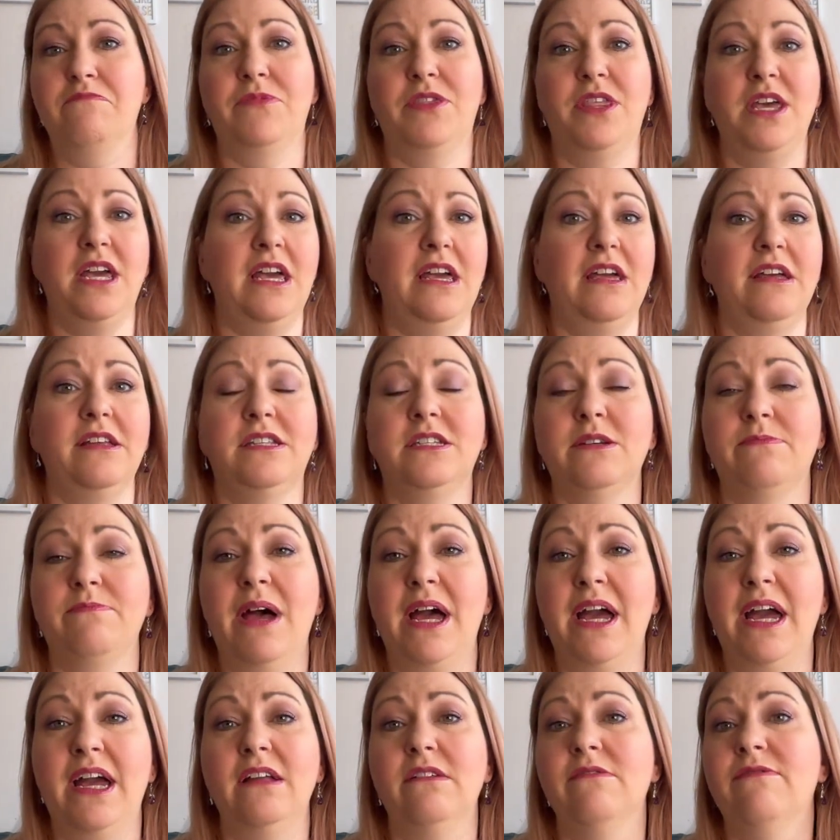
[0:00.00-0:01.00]
the
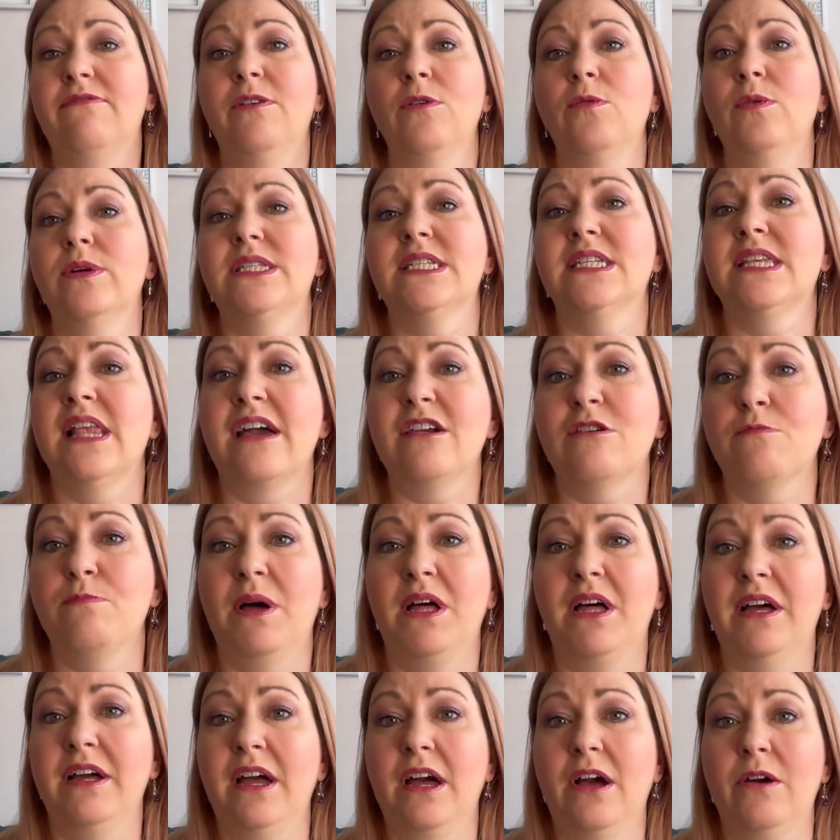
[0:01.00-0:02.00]
domain
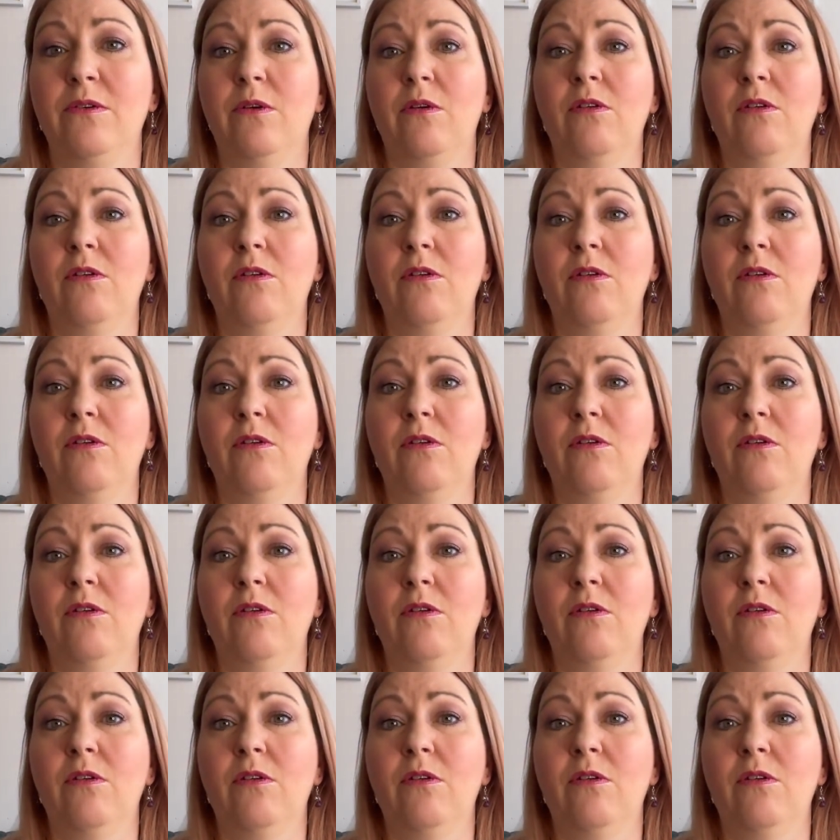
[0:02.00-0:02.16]
/bio